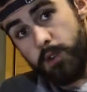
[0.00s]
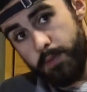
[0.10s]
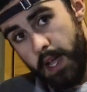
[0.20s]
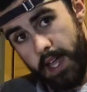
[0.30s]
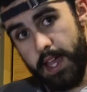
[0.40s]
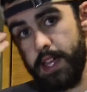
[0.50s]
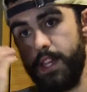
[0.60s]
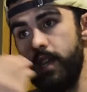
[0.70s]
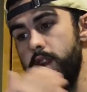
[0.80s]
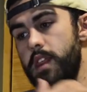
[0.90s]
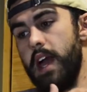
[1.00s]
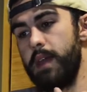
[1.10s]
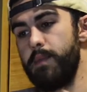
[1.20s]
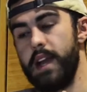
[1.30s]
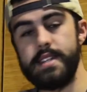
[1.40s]
in my head
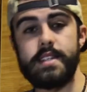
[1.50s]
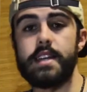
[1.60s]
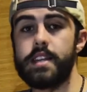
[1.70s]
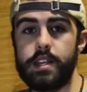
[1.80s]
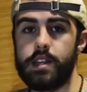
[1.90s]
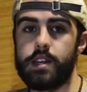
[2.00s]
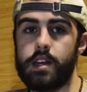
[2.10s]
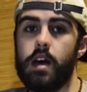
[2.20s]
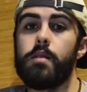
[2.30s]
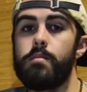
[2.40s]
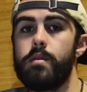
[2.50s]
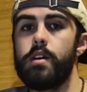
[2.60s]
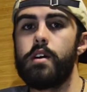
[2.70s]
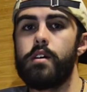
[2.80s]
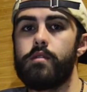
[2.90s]
that my identity didn't come
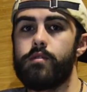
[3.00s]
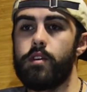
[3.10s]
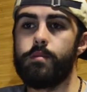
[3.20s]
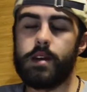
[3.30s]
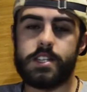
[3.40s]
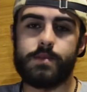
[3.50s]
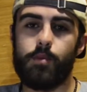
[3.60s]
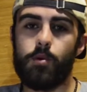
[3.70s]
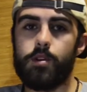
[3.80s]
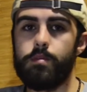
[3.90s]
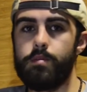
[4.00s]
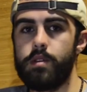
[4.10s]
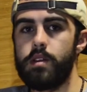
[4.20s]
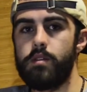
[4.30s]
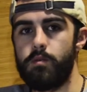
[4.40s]
from my sport, but
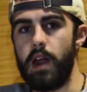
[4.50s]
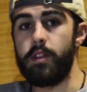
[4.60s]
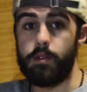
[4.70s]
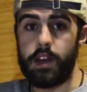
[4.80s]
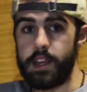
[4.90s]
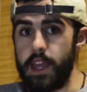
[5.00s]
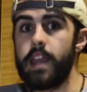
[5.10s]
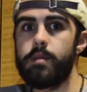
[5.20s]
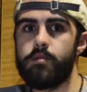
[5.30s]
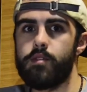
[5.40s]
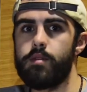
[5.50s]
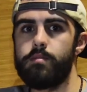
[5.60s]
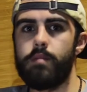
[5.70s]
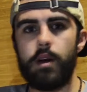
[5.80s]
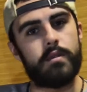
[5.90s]
rather that it came
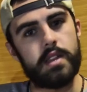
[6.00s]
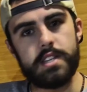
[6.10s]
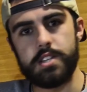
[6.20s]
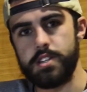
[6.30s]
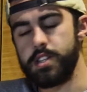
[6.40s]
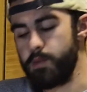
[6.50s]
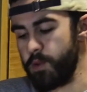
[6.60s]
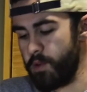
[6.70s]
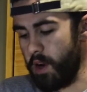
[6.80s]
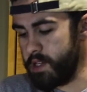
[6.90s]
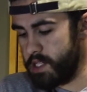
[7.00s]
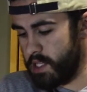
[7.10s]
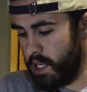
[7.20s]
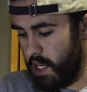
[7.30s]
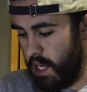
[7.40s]
from my relationship with
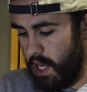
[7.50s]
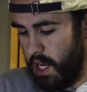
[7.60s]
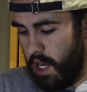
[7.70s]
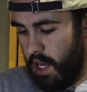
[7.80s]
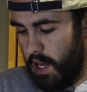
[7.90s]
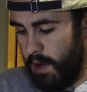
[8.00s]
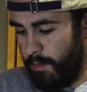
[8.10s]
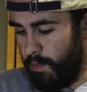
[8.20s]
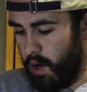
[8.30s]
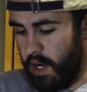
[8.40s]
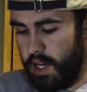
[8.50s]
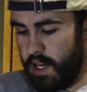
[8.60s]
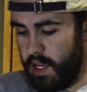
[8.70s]
Christ. But